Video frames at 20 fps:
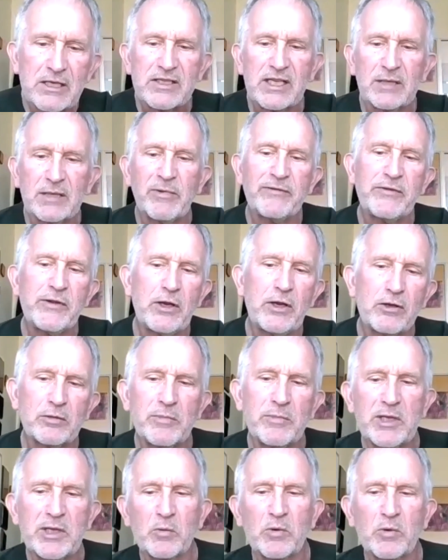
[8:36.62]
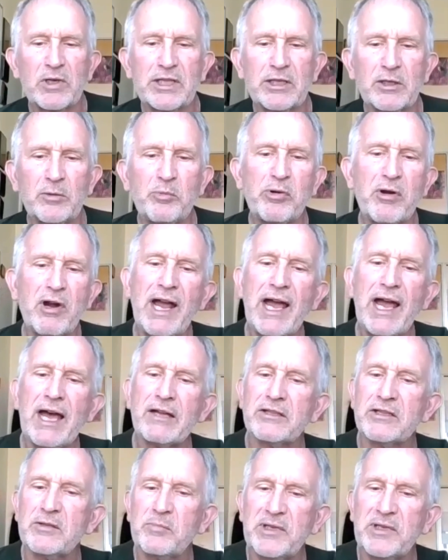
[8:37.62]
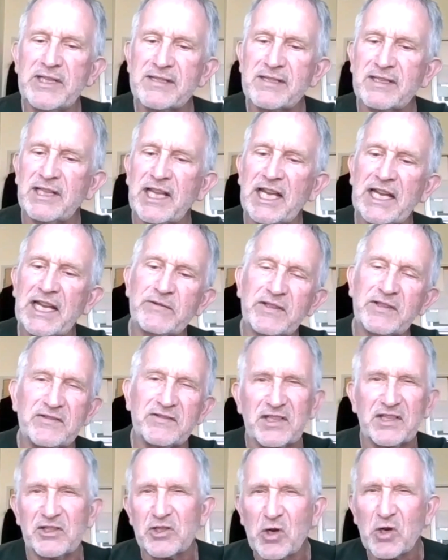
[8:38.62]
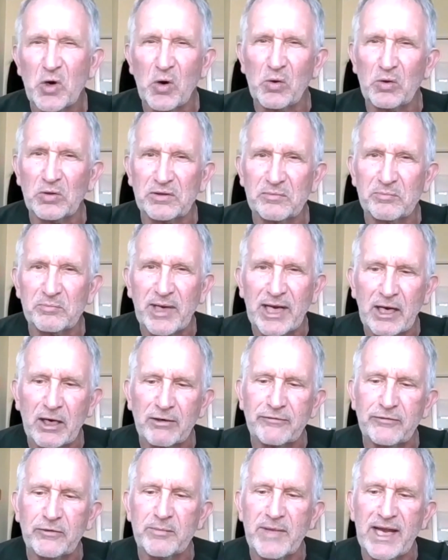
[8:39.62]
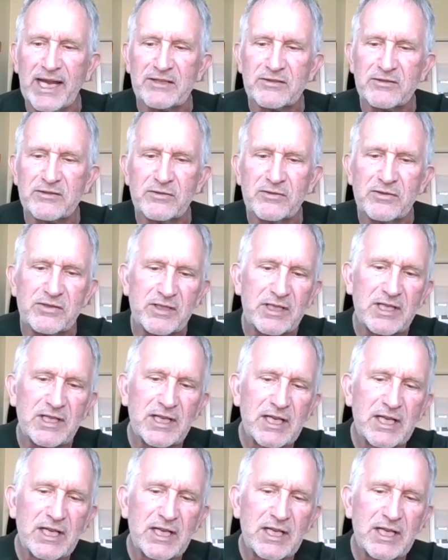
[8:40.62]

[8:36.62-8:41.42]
Some of the ownermen were a little proud to be slaves to such cold and powerful masters.